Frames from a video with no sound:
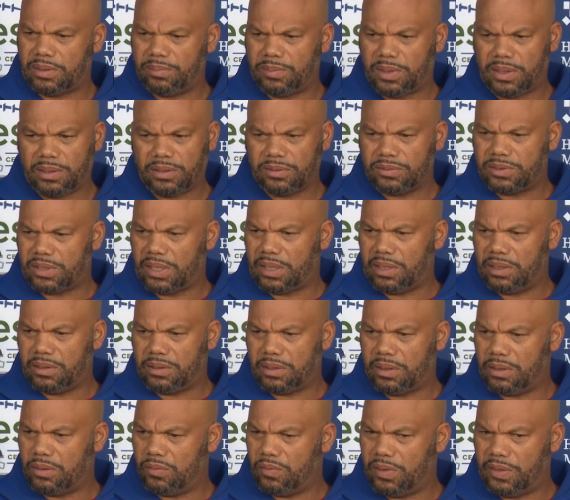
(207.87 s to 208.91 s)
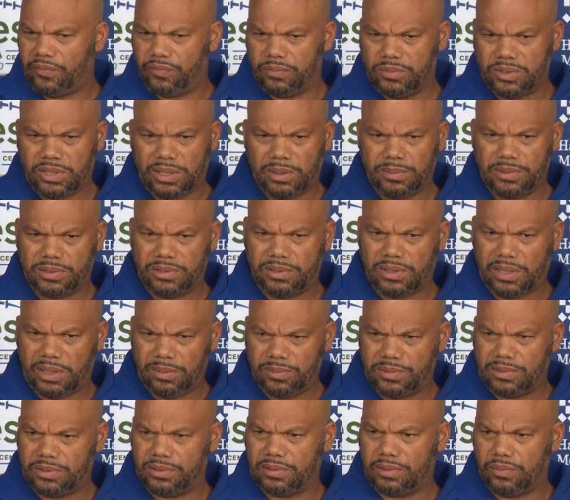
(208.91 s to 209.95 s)
I'm not going to take anything away from Jameson.
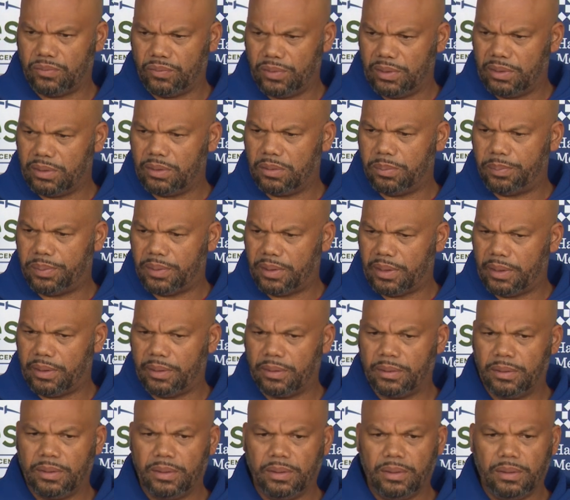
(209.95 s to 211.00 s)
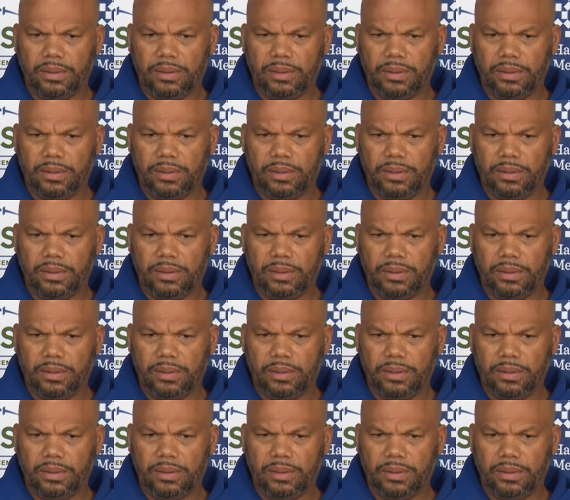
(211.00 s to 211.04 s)
Jameson's a really good player.